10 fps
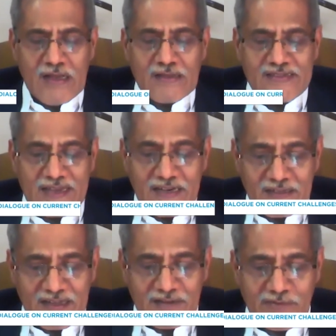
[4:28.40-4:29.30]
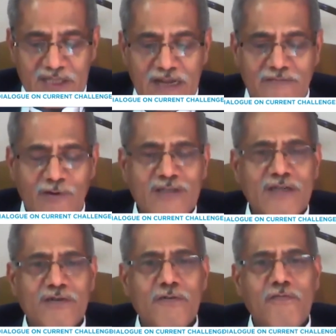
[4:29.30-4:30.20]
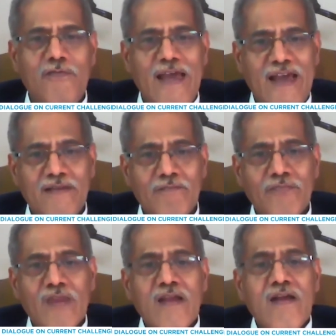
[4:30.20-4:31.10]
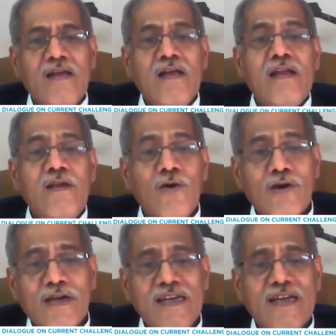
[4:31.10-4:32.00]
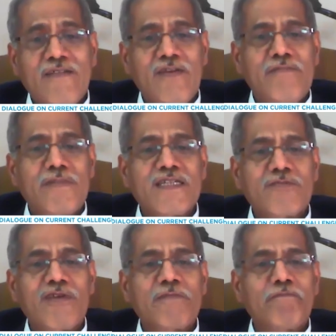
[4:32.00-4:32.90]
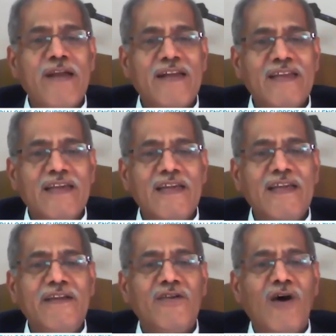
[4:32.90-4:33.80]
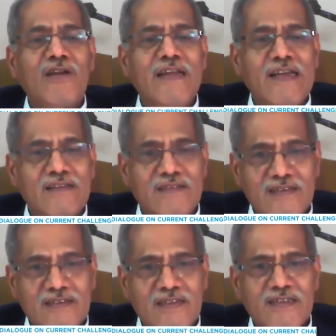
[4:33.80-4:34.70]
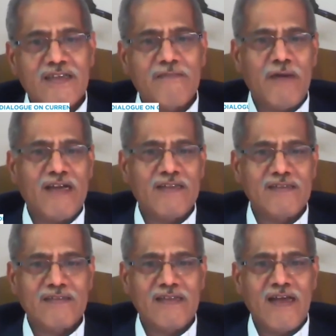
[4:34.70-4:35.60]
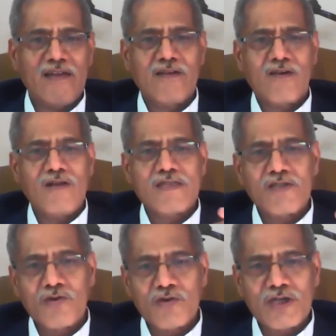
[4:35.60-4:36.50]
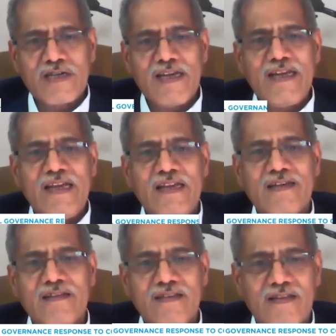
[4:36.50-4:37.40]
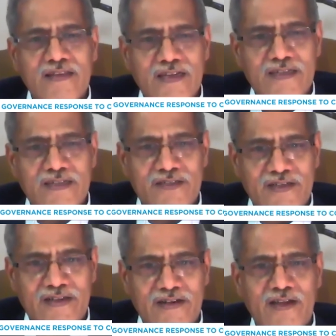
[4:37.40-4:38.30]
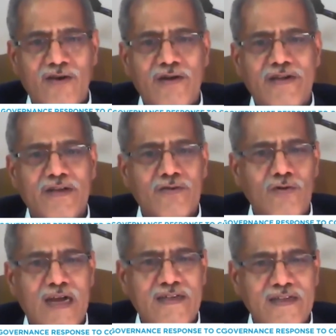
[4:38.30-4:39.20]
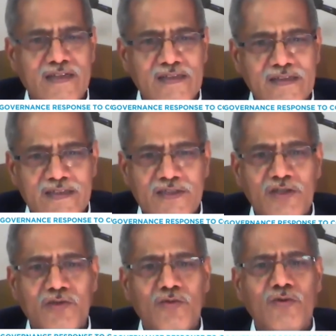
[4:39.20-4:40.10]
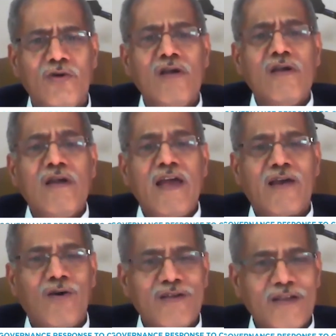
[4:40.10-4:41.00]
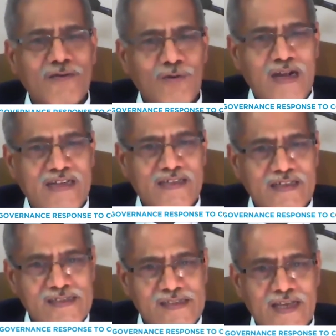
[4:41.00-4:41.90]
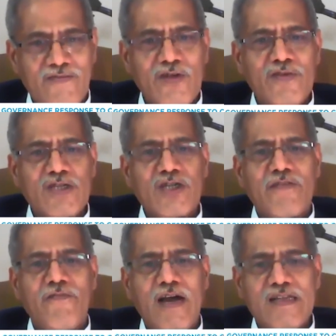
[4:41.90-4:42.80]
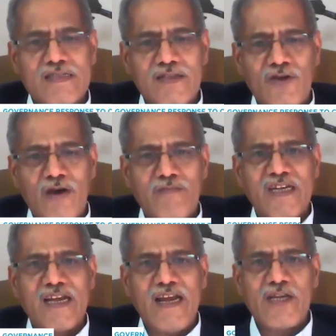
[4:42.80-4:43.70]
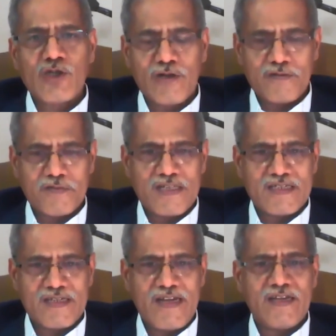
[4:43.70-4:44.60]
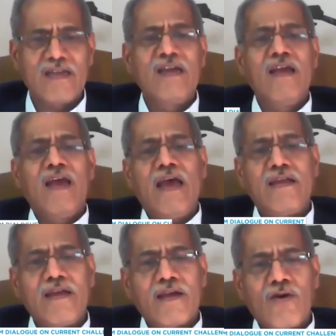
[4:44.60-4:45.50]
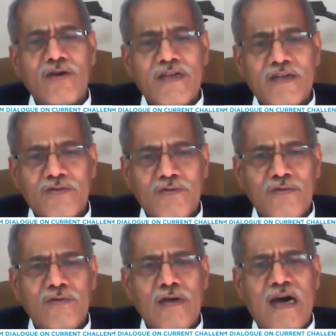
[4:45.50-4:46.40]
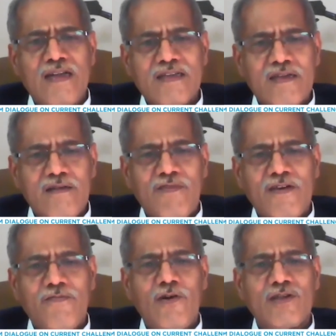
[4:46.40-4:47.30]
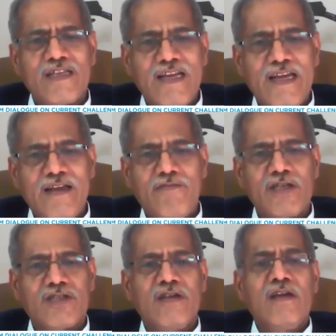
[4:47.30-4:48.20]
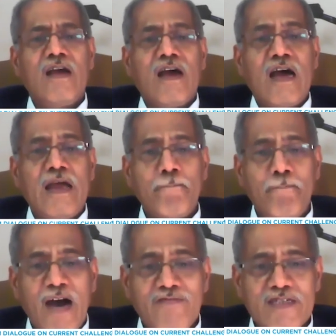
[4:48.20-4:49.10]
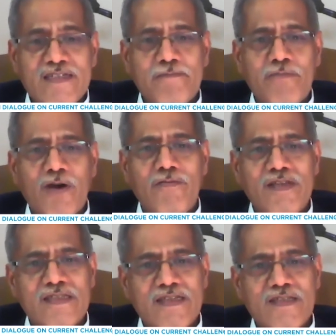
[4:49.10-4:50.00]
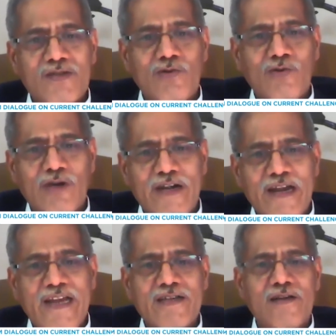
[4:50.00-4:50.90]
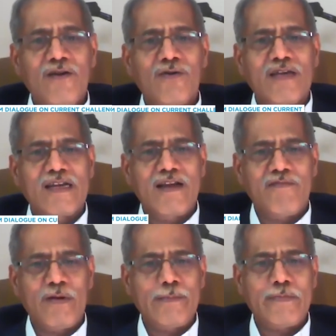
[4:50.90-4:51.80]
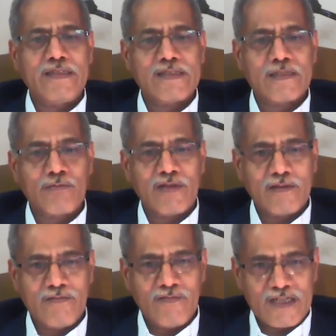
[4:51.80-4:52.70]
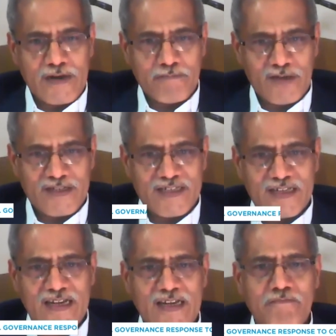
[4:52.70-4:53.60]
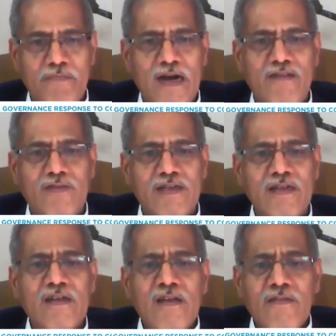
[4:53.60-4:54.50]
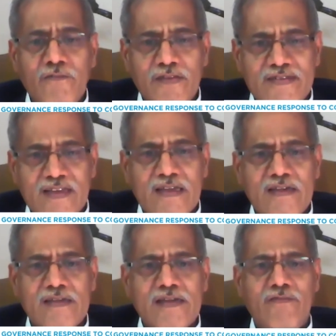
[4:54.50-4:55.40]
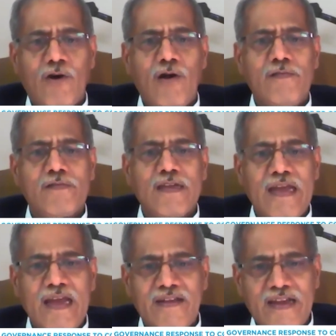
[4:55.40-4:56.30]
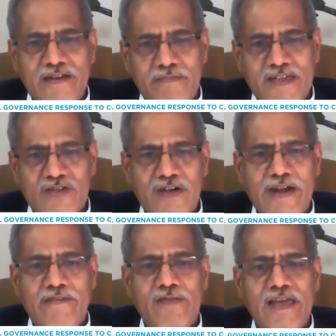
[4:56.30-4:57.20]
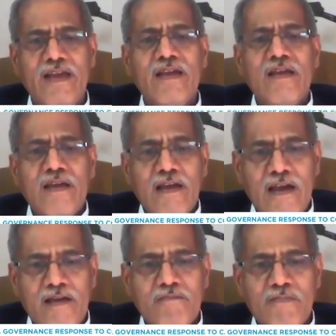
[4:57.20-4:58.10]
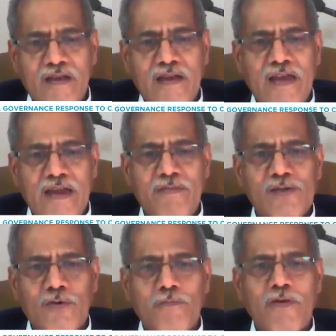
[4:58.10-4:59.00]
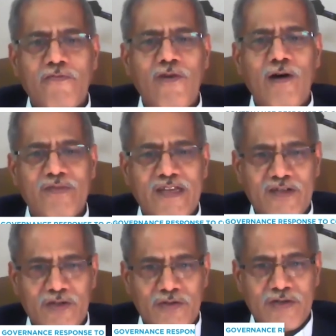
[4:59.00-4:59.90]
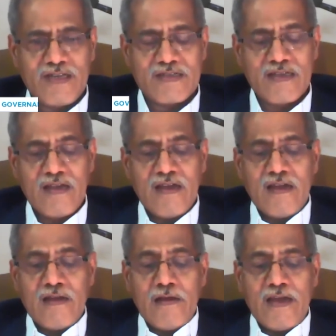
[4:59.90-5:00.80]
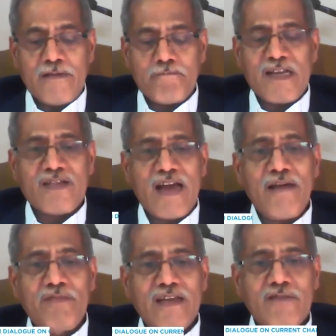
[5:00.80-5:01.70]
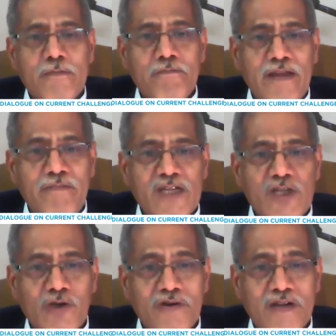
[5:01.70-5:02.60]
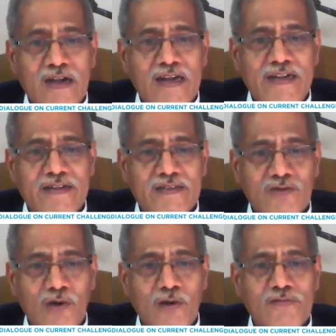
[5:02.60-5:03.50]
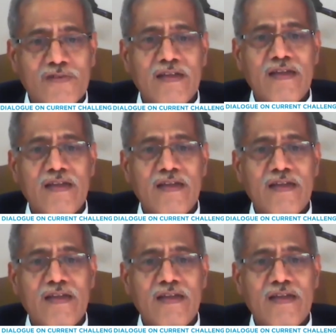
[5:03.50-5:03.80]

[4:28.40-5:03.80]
Second thing which I wanted to flag, local governments were practically non-existent in Pakistan. Constitutionally, it is the third tier, according to Article 32, according to Article 7, which defines the nomenclature of the state, and according to Article 140A, which empowers the provinces to create local governments which are politically empowered, physically devolved, and administratively able to perform their duties. In Punjab, they were prematurely dissolved.